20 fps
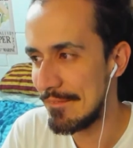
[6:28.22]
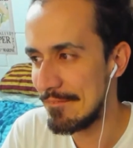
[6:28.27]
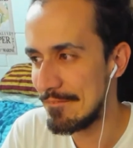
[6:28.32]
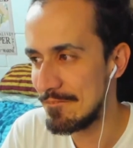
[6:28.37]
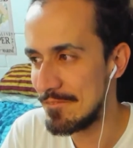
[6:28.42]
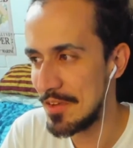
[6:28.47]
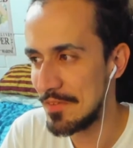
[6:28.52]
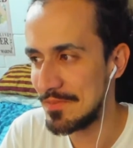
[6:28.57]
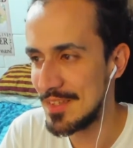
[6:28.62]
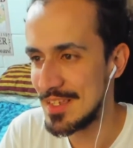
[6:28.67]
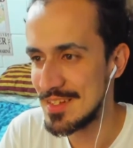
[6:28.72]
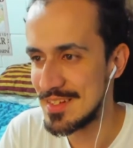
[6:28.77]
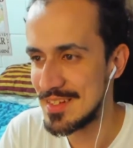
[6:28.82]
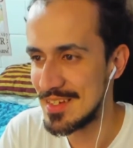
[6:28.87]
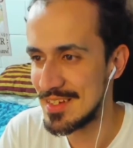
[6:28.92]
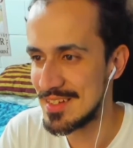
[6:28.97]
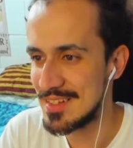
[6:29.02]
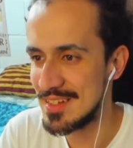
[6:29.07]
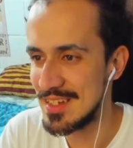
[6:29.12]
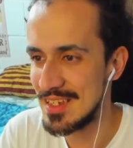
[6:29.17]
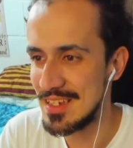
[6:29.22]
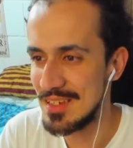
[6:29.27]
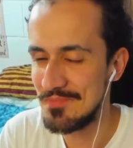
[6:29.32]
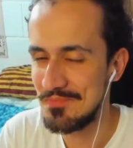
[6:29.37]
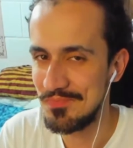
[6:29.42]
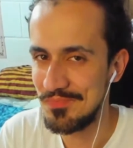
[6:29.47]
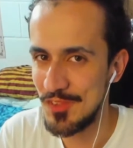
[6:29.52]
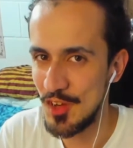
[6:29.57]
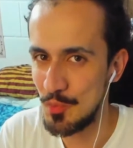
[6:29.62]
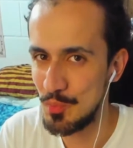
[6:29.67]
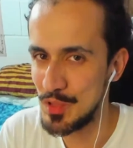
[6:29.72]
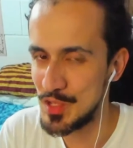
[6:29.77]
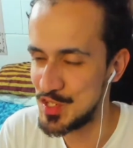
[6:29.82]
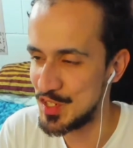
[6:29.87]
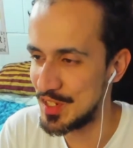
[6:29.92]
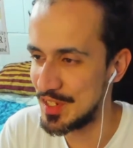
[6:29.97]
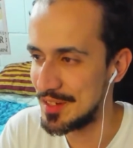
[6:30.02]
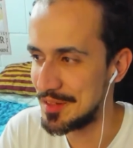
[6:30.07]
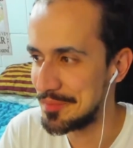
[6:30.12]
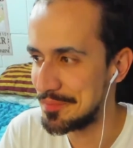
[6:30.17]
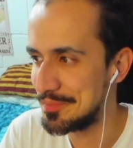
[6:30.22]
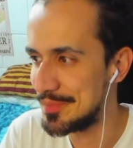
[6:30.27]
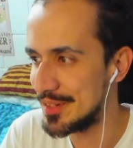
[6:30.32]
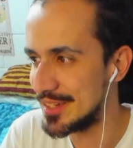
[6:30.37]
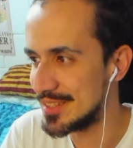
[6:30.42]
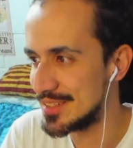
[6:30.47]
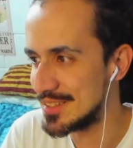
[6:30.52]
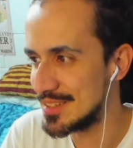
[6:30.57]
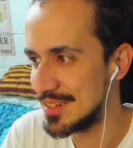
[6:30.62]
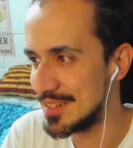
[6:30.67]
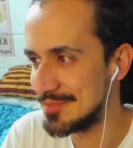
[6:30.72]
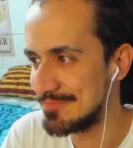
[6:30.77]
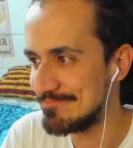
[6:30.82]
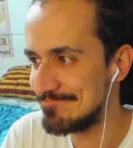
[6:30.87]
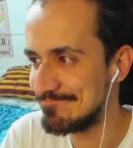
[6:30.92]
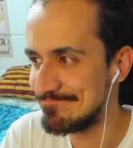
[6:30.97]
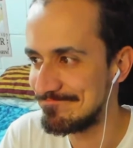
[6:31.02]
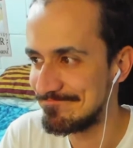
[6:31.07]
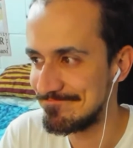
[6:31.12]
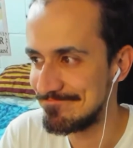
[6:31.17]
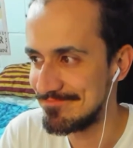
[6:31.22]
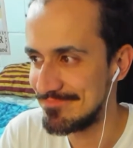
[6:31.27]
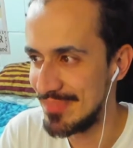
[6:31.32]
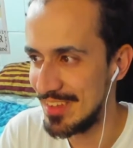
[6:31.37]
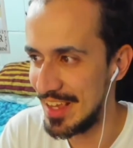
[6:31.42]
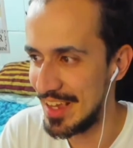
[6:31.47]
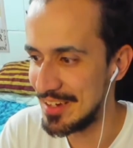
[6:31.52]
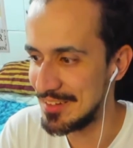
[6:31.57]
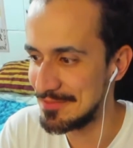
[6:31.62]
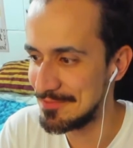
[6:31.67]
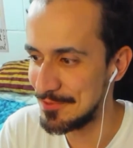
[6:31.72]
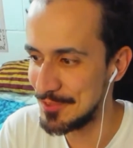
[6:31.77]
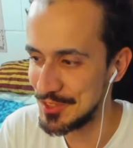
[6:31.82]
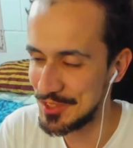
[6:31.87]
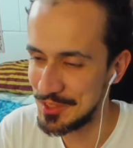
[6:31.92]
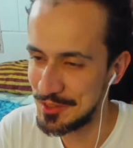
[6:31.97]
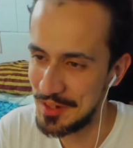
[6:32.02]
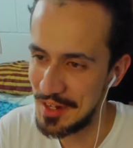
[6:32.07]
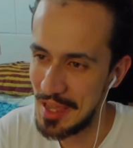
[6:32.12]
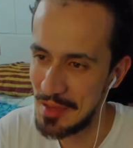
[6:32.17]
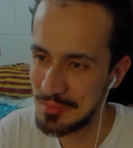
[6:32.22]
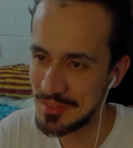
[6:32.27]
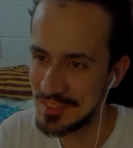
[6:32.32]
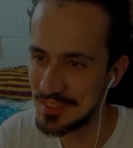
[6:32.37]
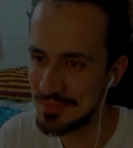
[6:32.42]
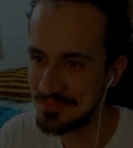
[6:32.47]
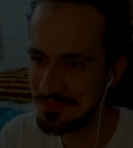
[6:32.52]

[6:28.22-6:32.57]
50, 60, you're pushing it, but yeah, we'll see what happens.